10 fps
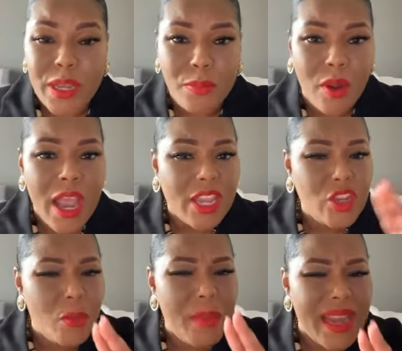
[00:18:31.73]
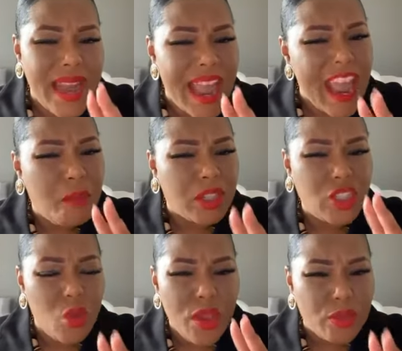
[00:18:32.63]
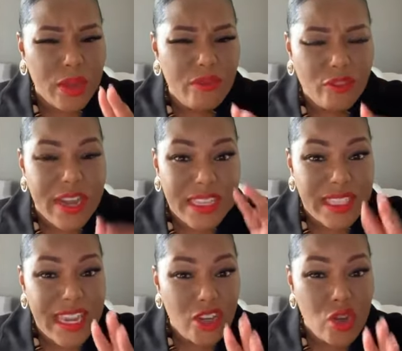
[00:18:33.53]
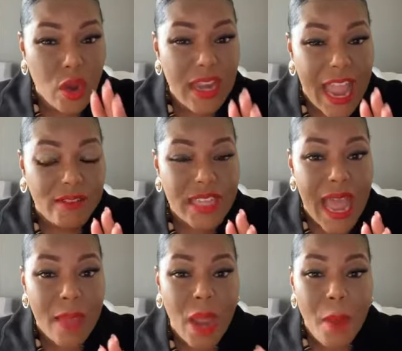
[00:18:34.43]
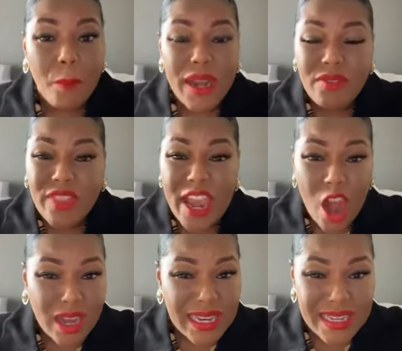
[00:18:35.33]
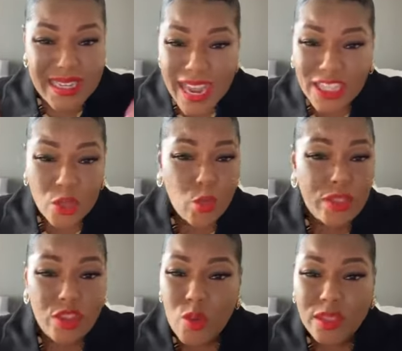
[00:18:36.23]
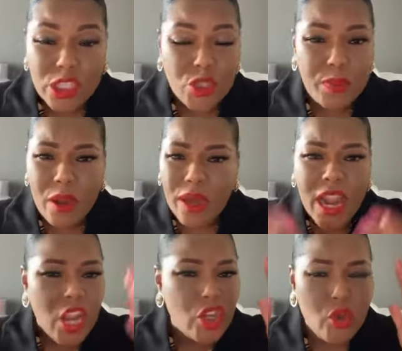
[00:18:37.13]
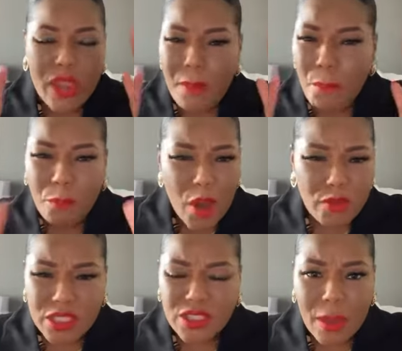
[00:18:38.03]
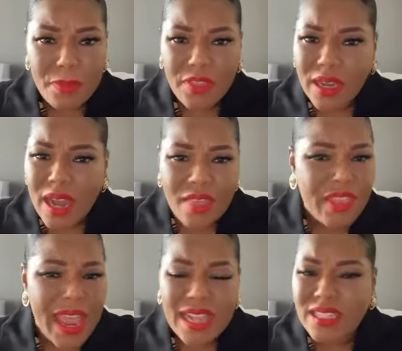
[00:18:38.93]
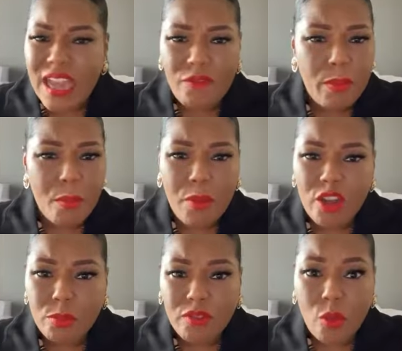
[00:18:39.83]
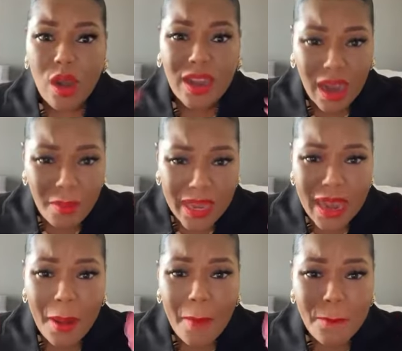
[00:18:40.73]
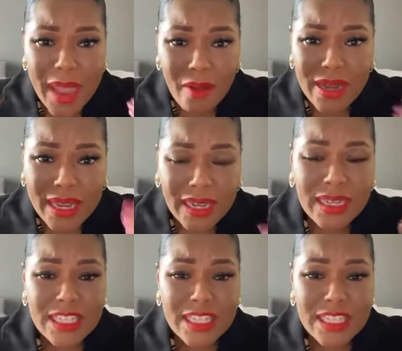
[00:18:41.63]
You may not have but two or three friends in your lifetime. But if they are connected with you in the Spirit, you can birth something that has never been birthed before. Come here, Mary and Elizabeth.